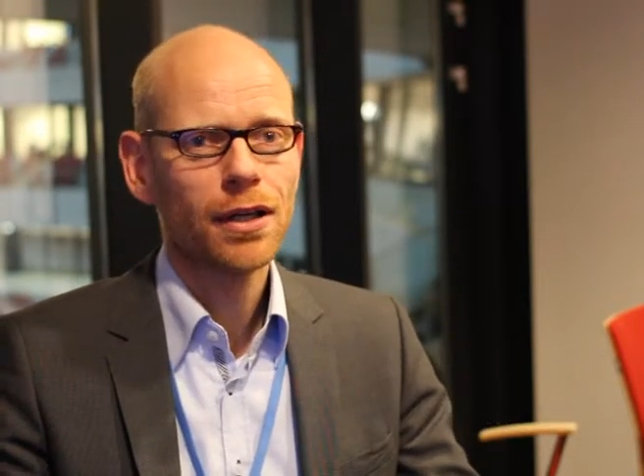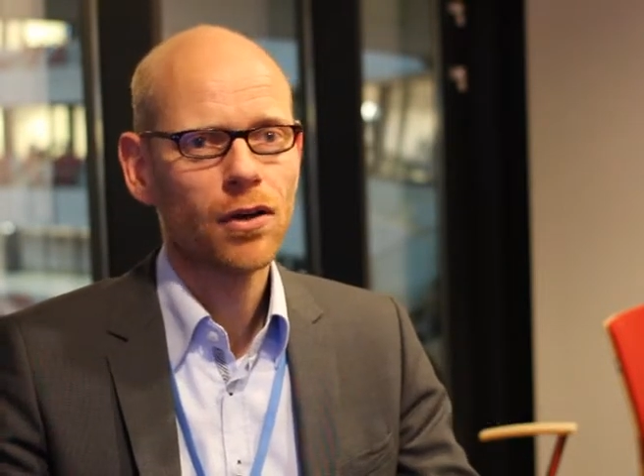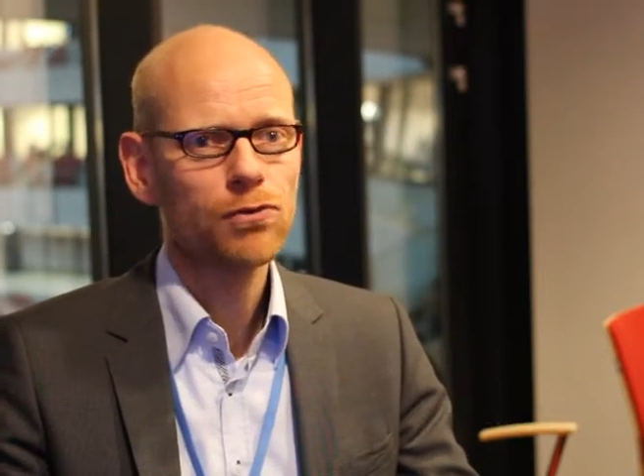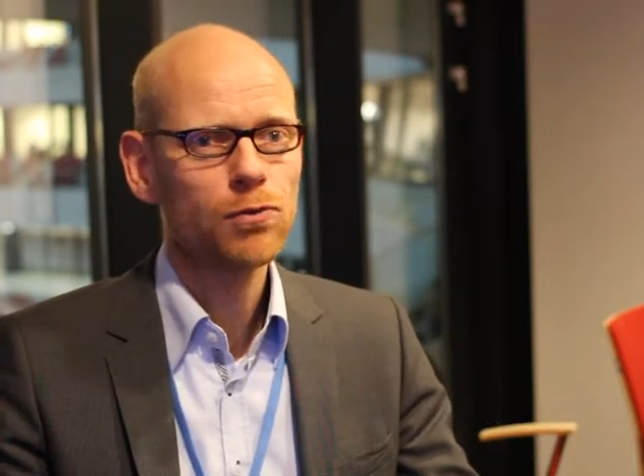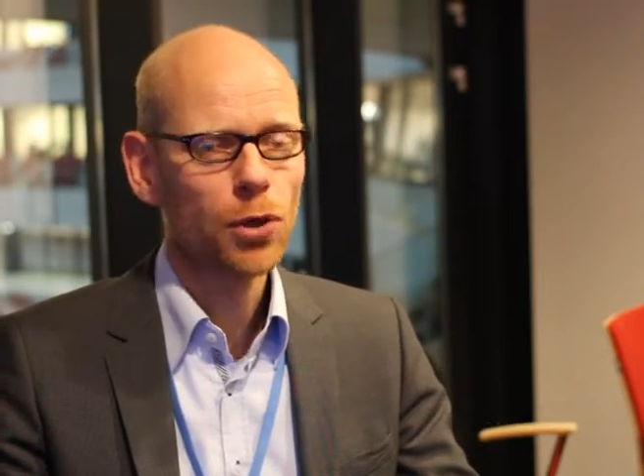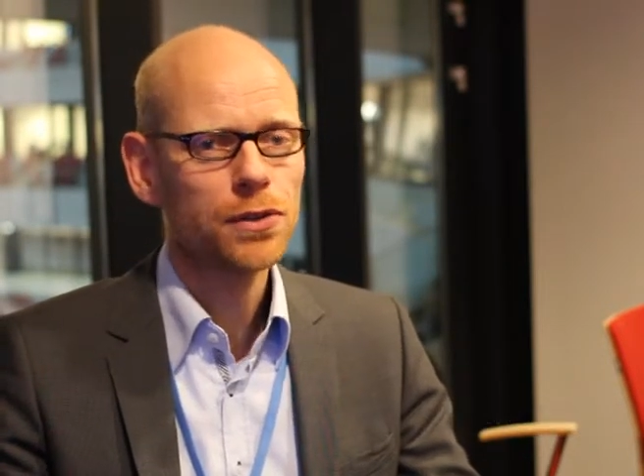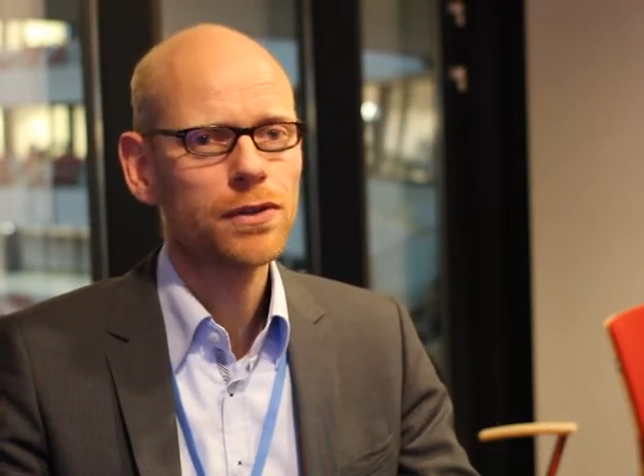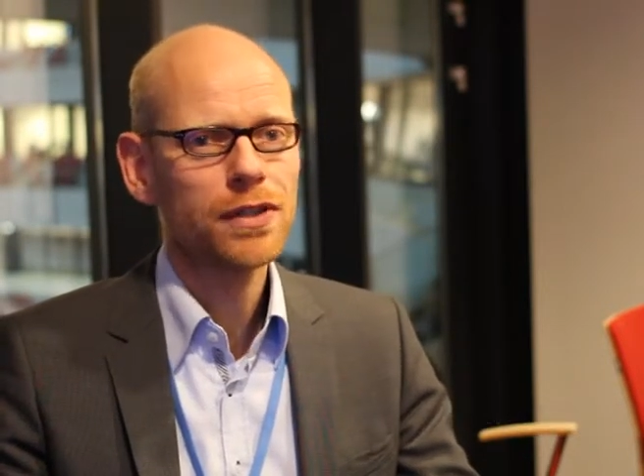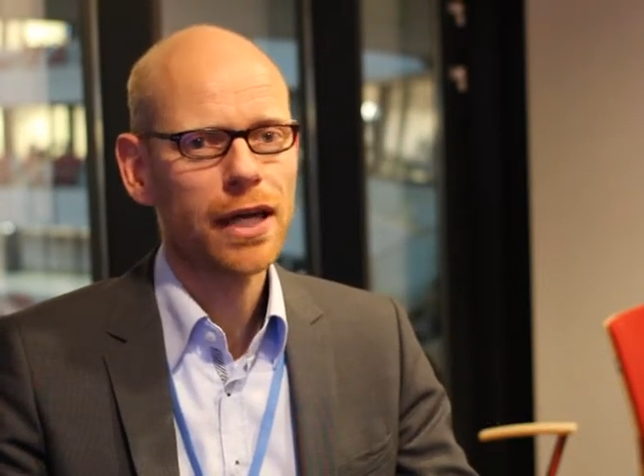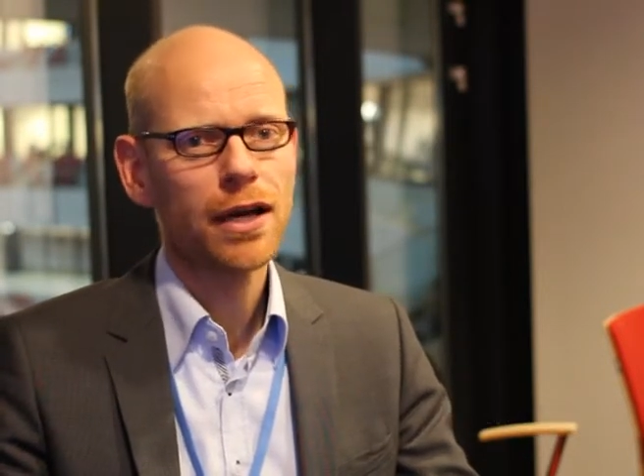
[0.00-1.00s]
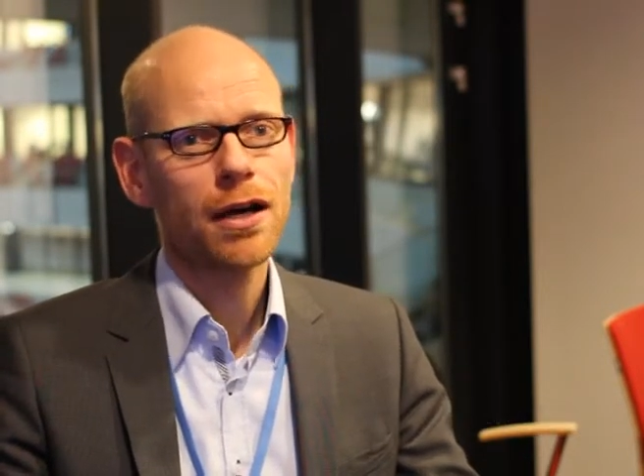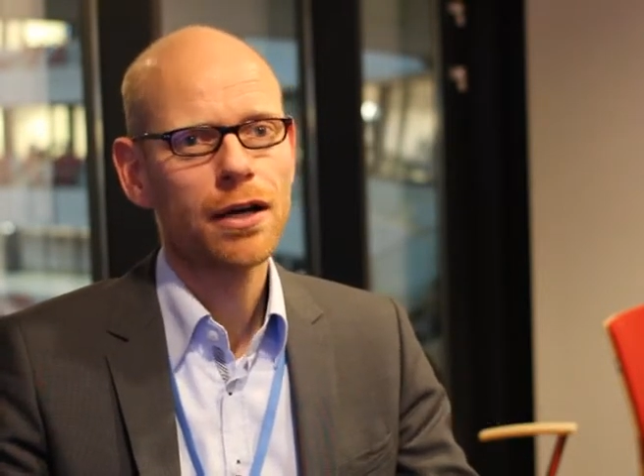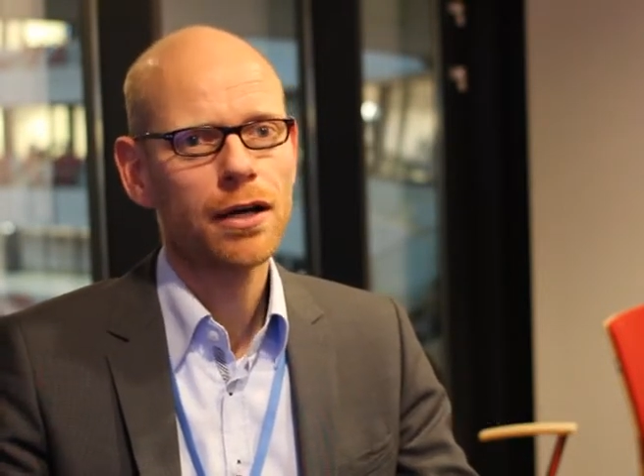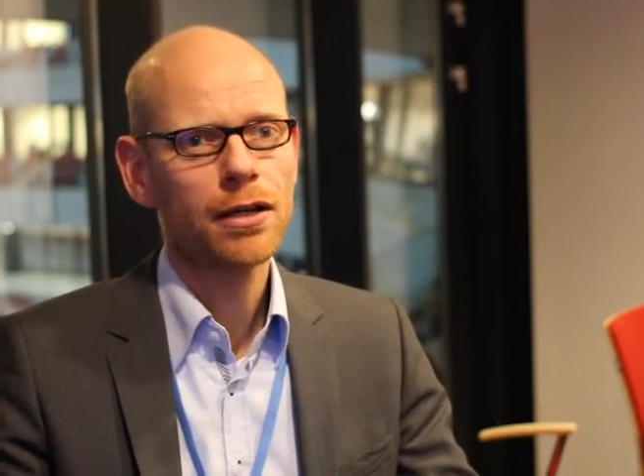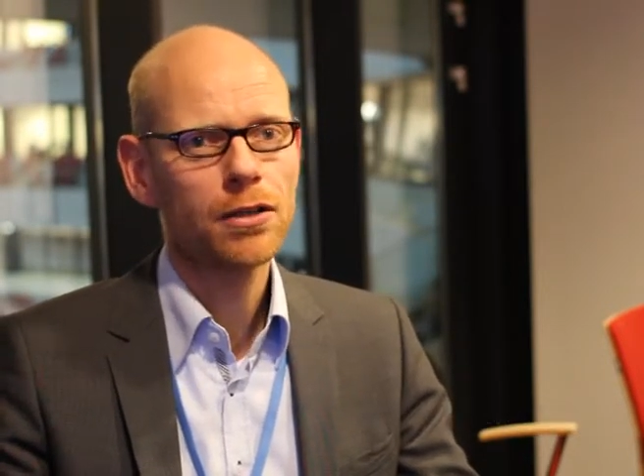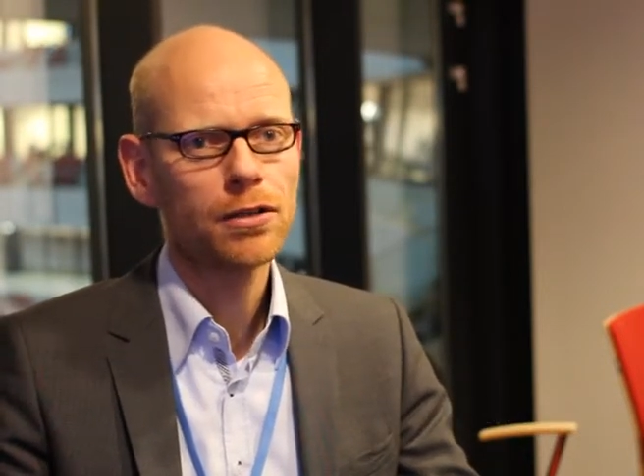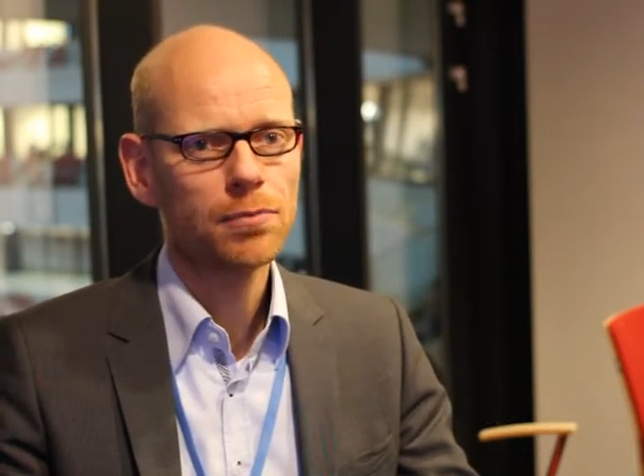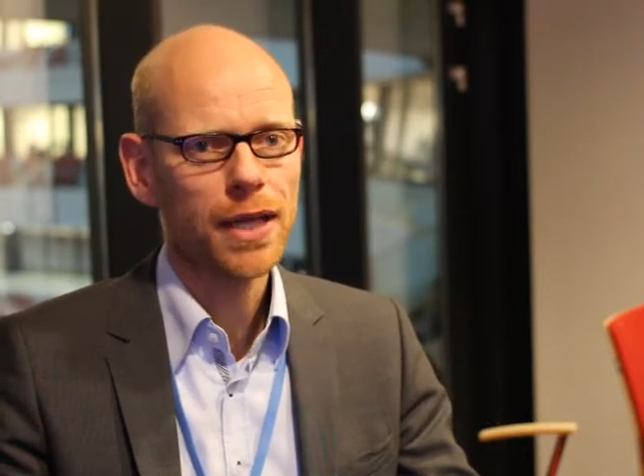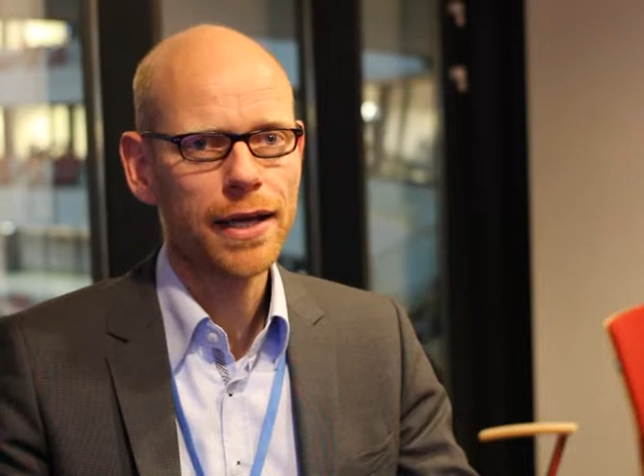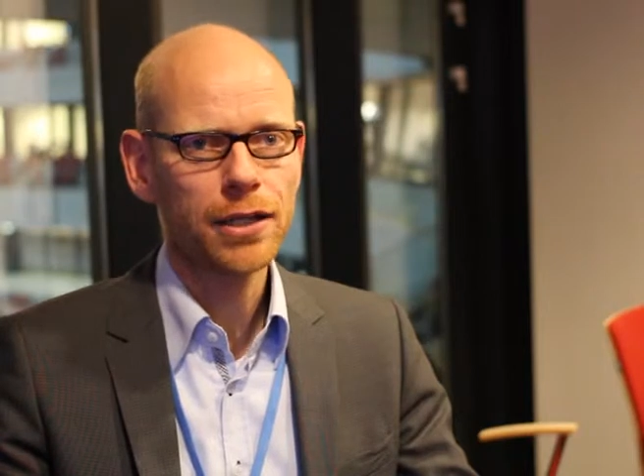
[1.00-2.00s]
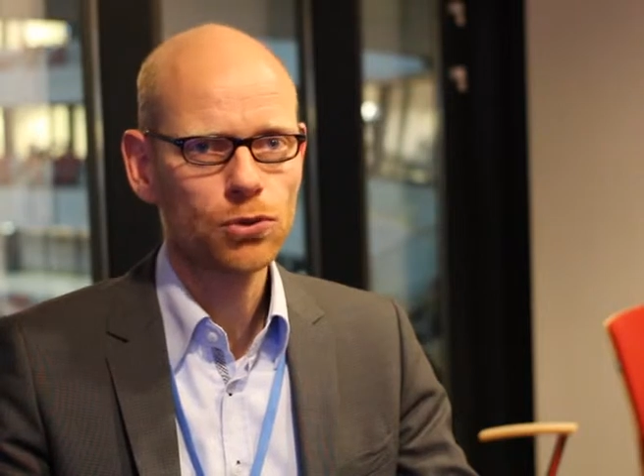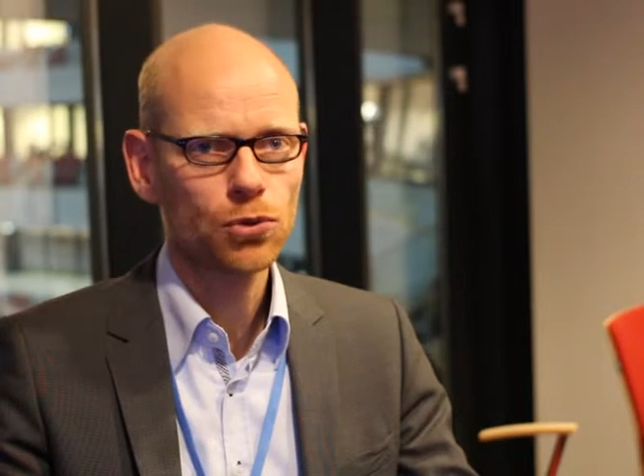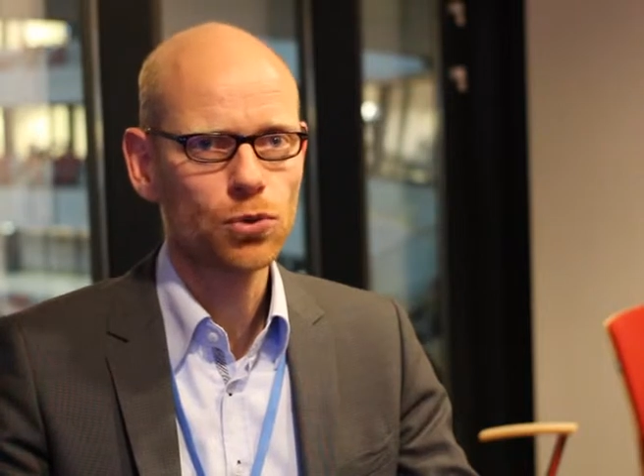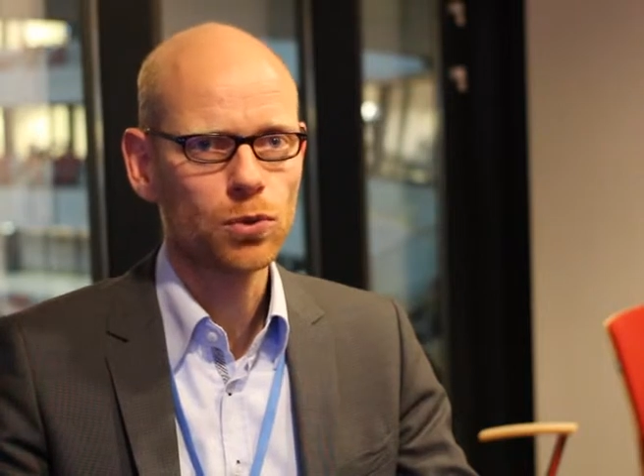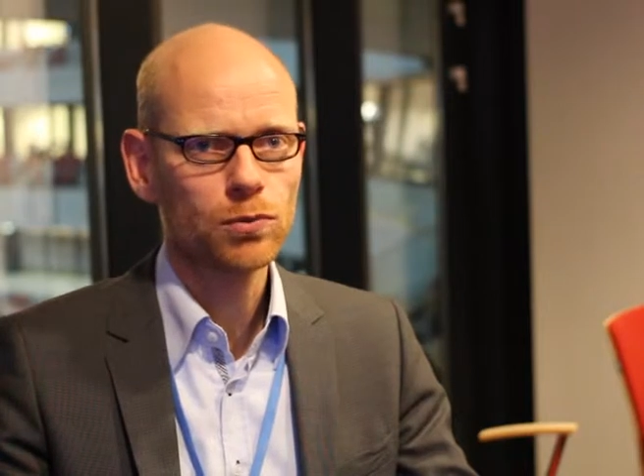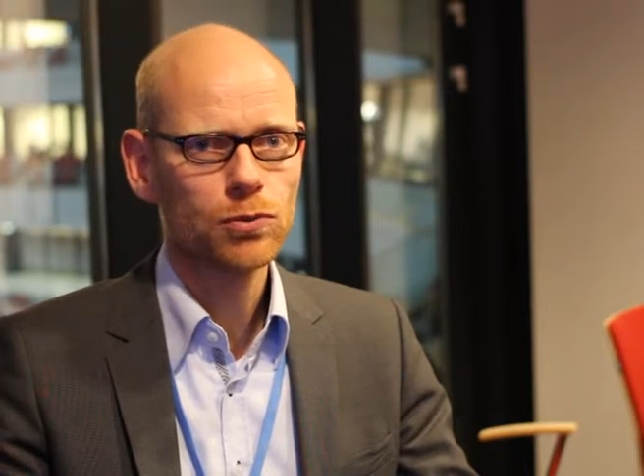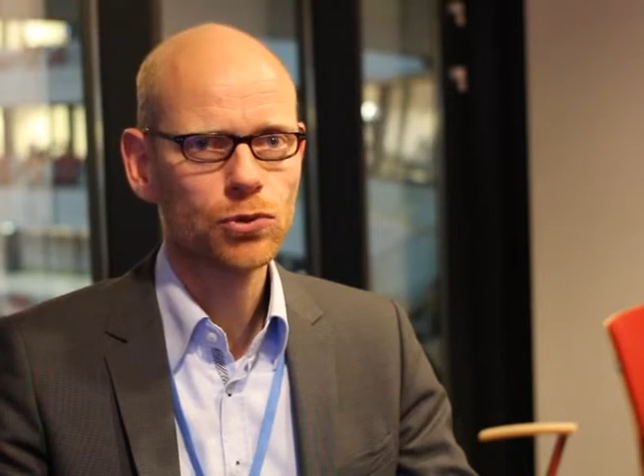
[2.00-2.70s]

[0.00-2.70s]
of what they are planning to do.